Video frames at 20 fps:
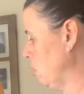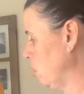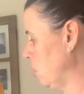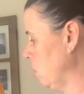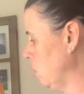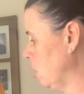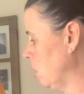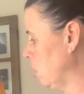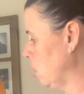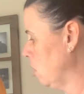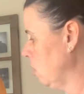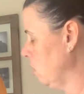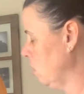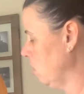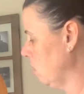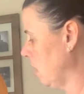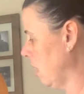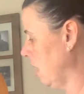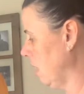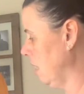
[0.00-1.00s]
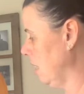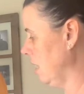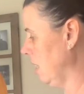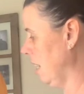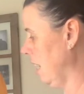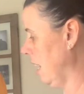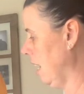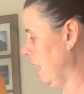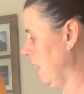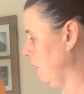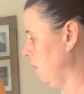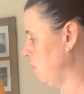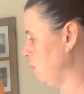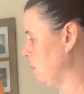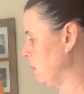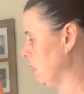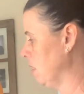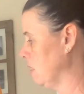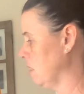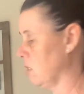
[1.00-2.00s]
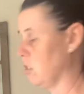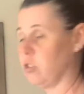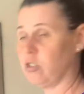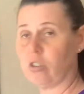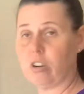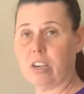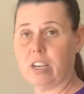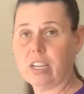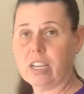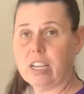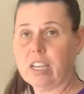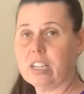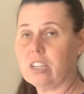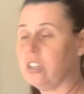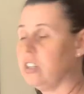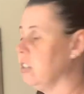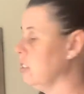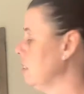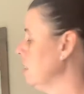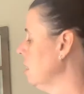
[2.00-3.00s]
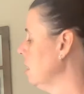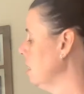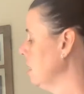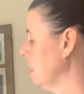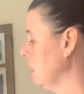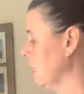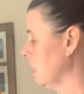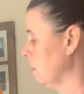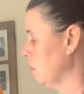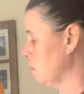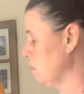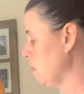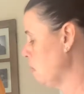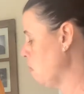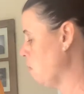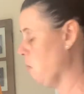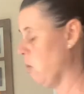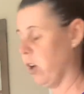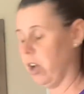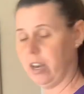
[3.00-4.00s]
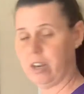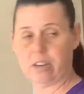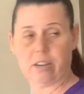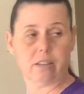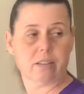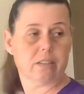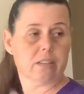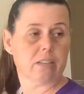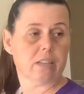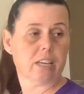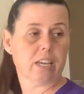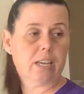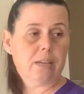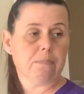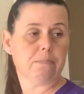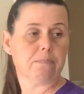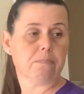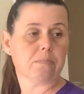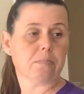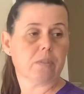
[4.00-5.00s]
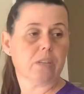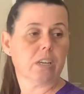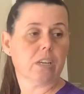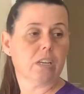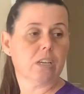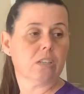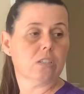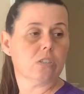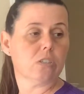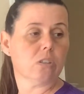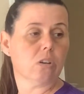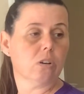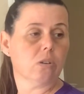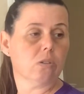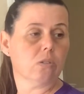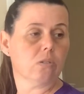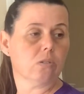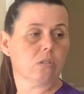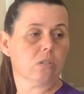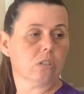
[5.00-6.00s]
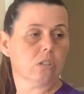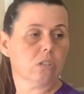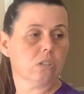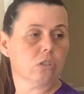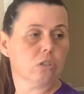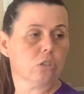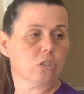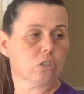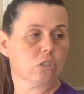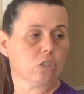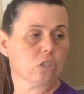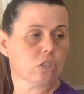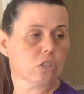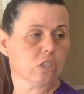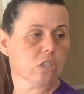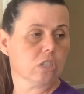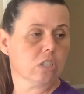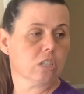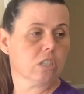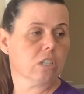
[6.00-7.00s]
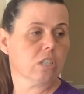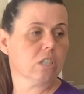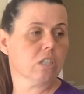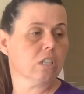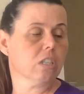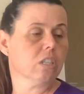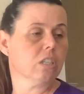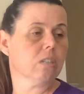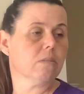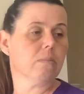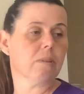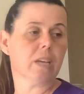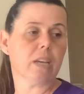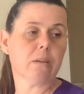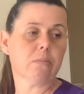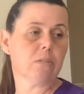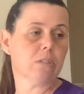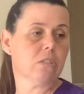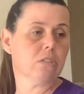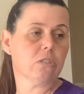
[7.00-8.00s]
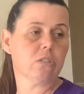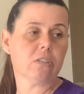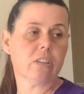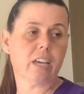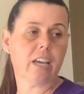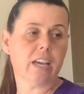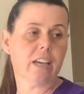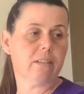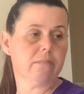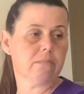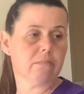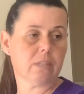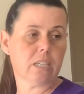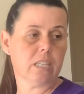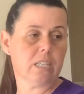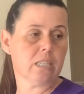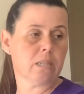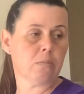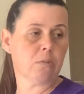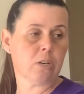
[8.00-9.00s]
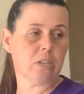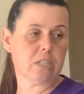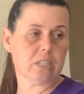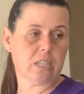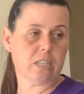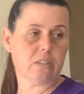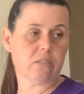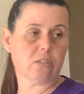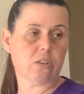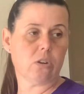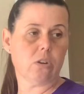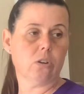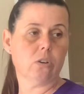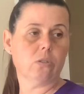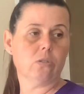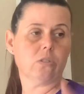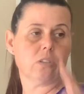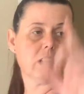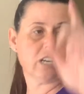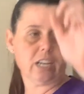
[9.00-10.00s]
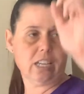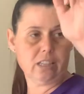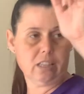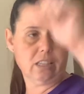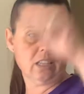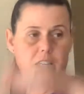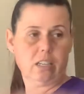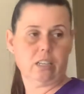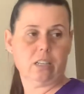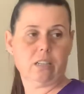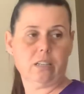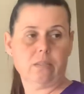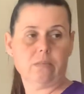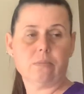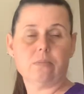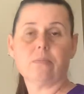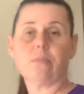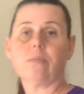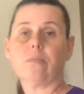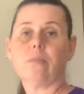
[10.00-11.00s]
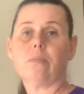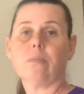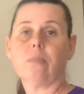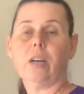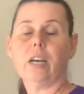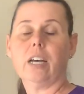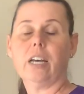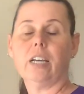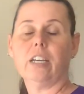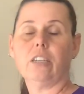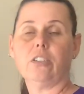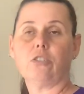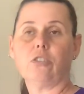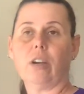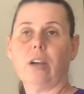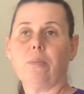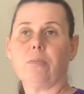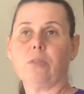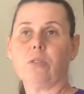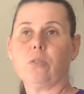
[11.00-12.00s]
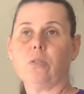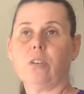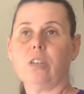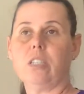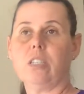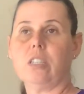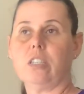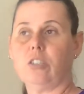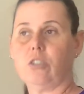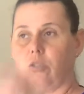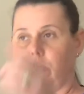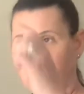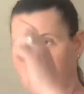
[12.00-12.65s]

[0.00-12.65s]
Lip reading: 2 is 2, cut it in half because it's triangle, gives me 1, okay? So you should be able to do that easy breezy. Go cut the trapezoids into